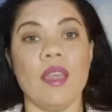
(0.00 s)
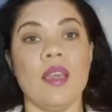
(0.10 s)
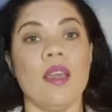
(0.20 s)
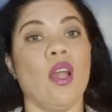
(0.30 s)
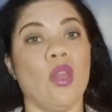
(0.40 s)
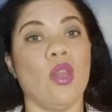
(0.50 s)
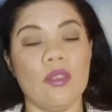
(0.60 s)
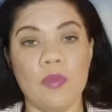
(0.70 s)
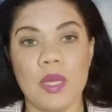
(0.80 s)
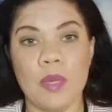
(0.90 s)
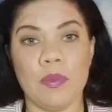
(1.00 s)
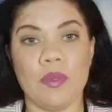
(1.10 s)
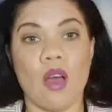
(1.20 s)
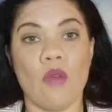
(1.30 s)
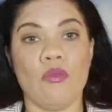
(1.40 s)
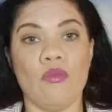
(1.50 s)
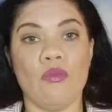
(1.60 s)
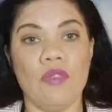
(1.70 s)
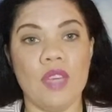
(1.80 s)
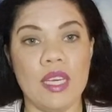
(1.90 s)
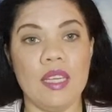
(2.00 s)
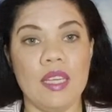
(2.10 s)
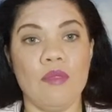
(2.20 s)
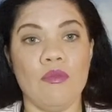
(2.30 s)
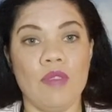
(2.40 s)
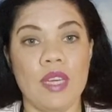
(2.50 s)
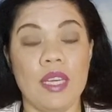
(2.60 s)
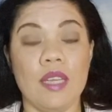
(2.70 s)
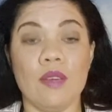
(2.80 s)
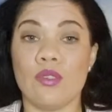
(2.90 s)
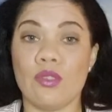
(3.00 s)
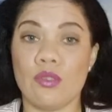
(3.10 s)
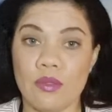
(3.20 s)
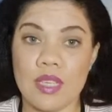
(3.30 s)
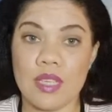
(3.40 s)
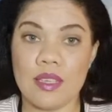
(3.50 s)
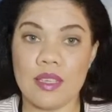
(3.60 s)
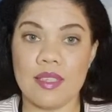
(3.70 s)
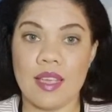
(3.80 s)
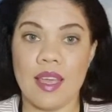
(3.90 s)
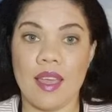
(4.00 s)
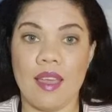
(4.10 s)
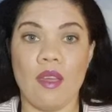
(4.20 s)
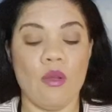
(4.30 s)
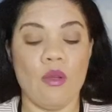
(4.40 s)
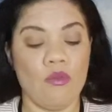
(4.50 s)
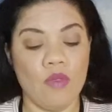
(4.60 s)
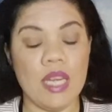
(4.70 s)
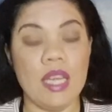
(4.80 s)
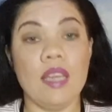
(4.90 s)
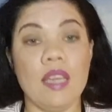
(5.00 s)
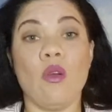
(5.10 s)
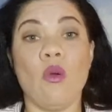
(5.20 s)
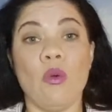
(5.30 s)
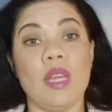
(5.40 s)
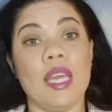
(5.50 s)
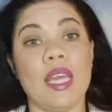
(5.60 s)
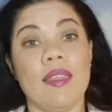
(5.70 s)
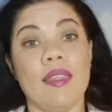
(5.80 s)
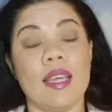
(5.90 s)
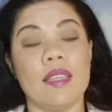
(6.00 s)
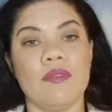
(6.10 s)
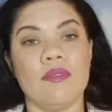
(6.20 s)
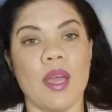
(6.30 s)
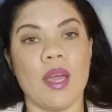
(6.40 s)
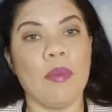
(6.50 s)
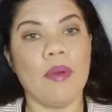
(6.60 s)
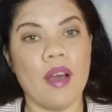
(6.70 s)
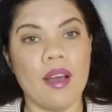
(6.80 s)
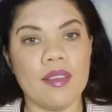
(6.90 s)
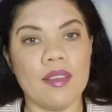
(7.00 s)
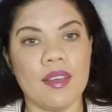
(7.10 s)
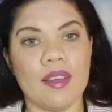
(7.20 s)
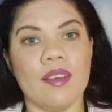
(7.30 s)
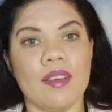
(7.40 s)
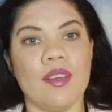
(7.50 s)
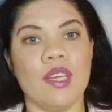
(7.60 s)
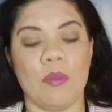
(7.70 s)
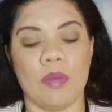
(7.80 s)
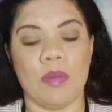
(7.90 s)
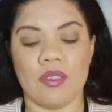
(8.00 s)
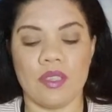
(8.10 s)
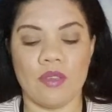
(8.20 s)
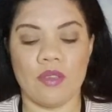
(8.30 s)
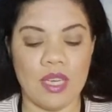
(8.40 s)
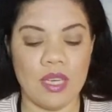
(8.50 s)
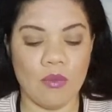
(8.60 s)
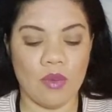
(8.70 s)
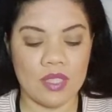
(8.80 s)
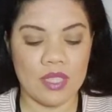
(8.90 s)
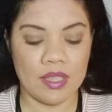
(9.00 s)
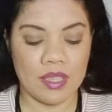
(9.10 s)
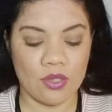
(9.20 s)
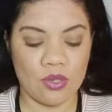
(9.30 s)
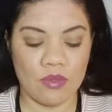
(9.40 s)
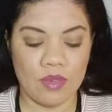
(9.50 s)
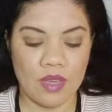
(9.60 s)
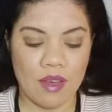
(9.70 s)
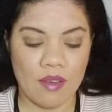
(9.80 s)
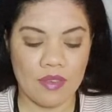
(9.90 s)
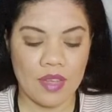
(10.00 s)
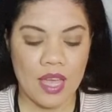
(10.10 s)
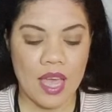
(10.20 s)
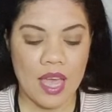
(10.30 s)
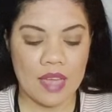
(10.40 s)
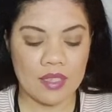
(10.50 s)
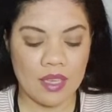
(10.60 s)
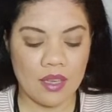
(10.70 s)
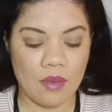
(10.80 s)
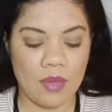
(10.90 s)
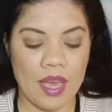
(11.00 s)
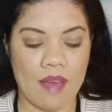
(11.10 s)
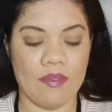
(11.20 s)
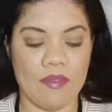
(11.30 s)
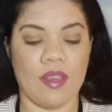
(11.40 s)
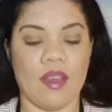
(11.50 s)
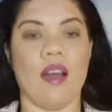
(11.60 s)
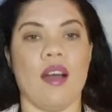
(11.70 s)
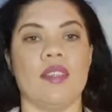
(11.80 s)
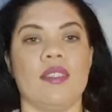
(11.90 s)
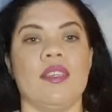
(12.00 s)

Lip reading: A lot of people are really, or souls, as I say, really calling in their divine partner because they're really wanting that true love. And here we have the card